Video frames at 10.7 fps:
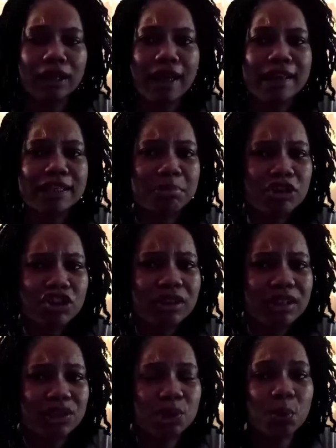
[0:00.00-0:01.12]

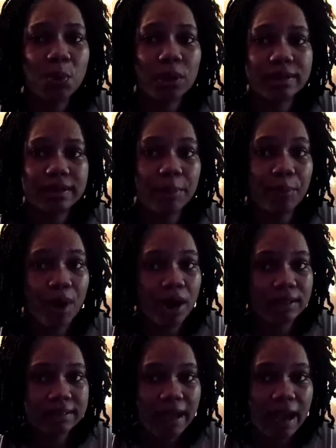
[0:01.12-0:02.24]
especially towards a body
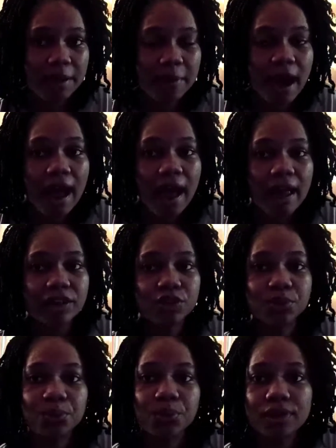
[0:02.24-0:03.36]
type and
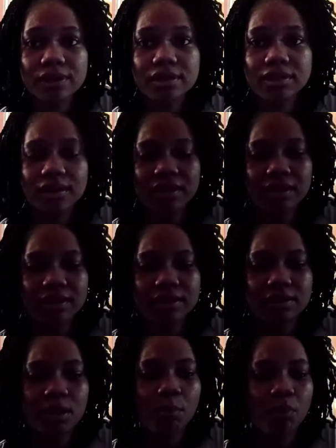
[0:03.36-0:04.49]
towards
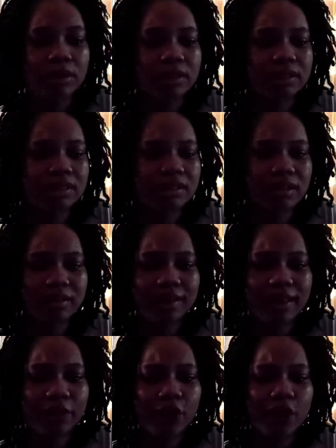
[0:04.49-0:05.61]
someone's, like,